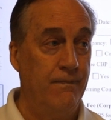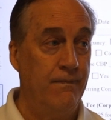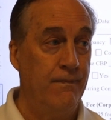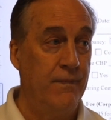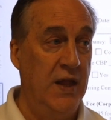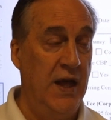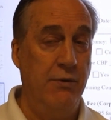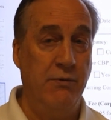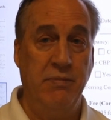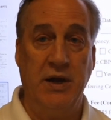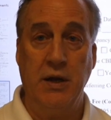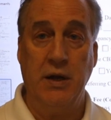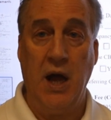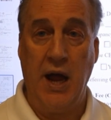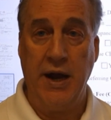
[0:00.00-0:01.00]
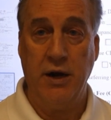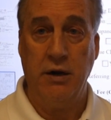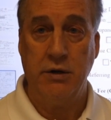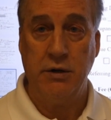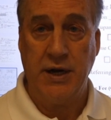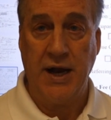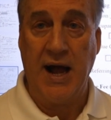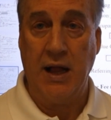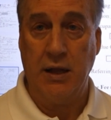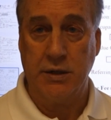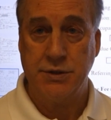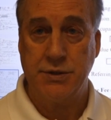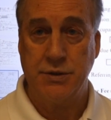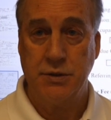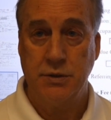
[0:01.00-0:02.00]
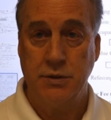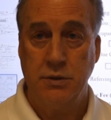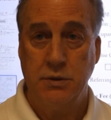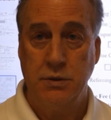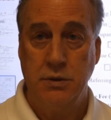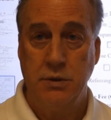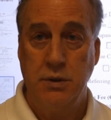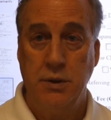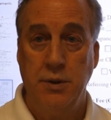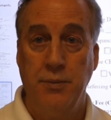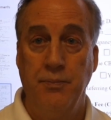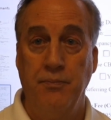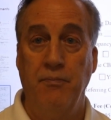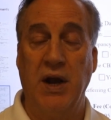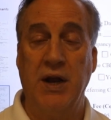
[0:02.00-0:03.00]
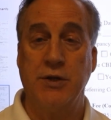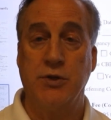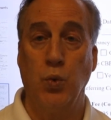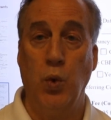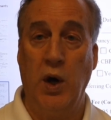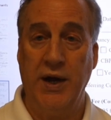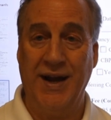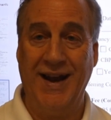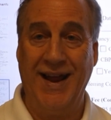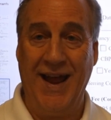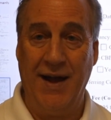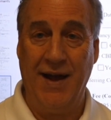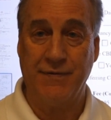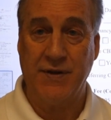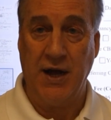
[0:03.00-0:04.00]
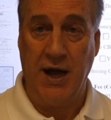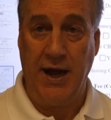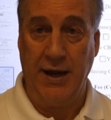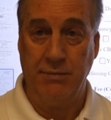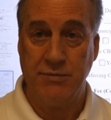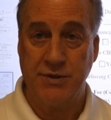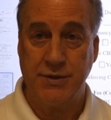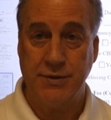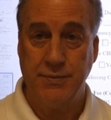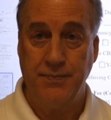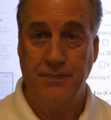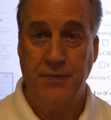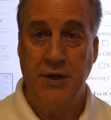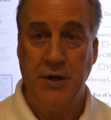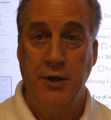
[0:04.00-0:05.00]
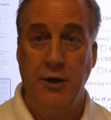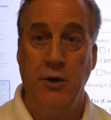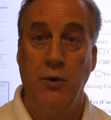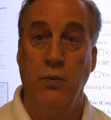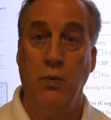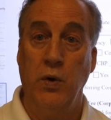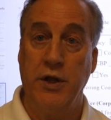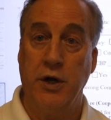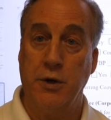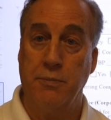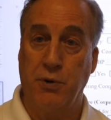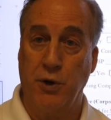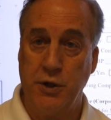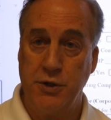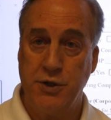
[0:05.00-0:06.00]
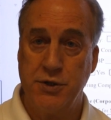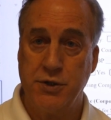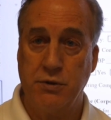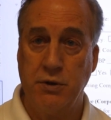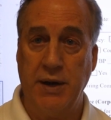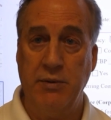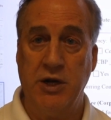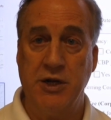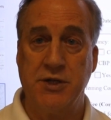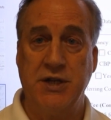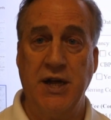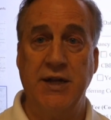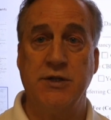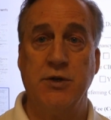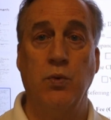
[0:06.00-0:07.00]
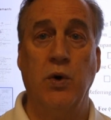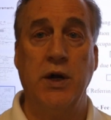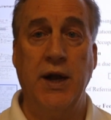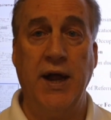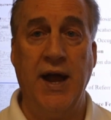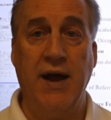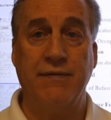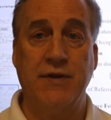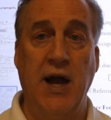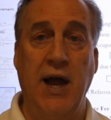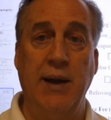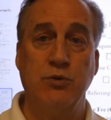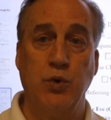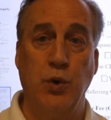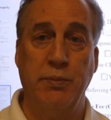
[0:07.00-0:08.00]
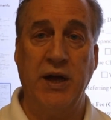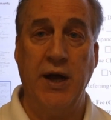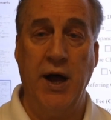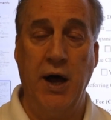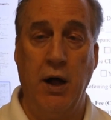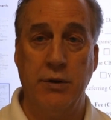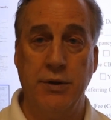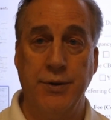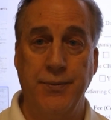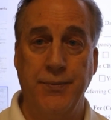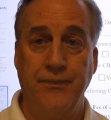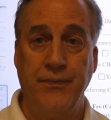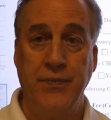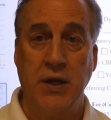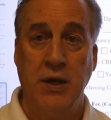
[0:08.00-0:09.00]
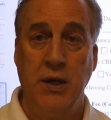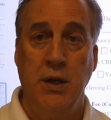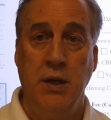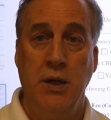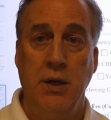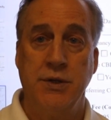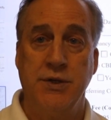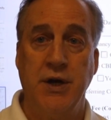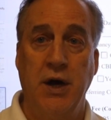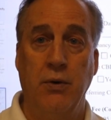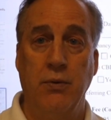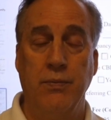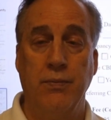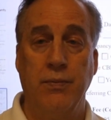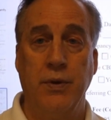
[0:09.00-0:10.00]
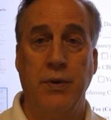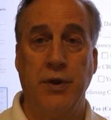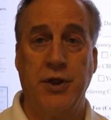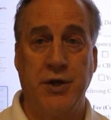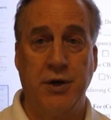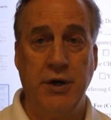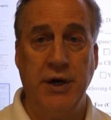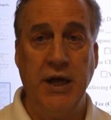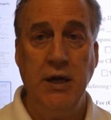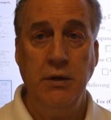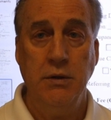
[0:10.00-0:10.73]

That would be $900, but it's 1.5 times. With our purchase agreement, it states that 1.5 times will be held. So 30